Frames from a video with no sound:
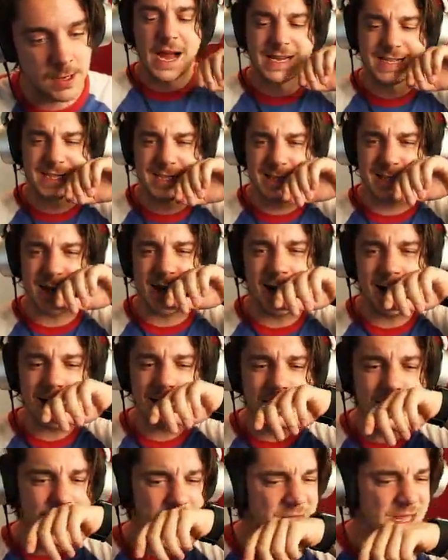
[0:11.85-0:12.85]
I
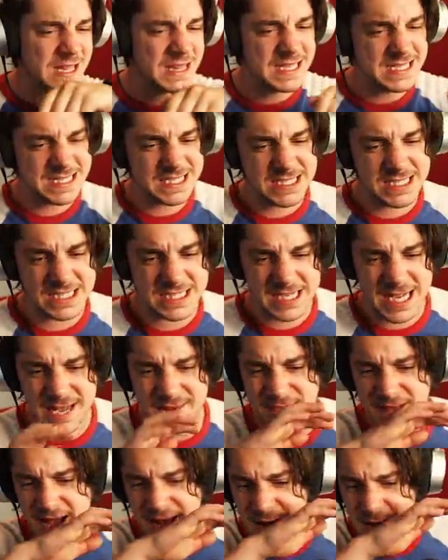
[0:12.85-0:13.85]
saw that this just
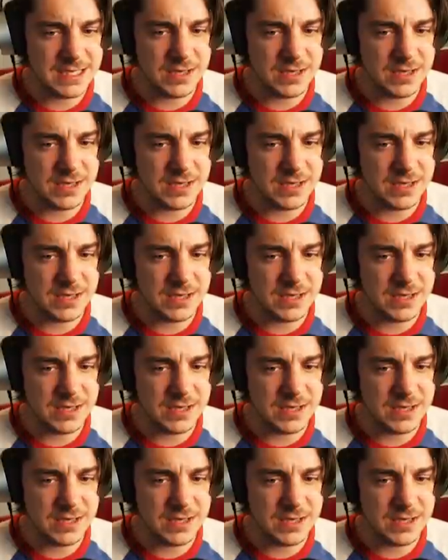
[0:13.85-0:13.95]
came out.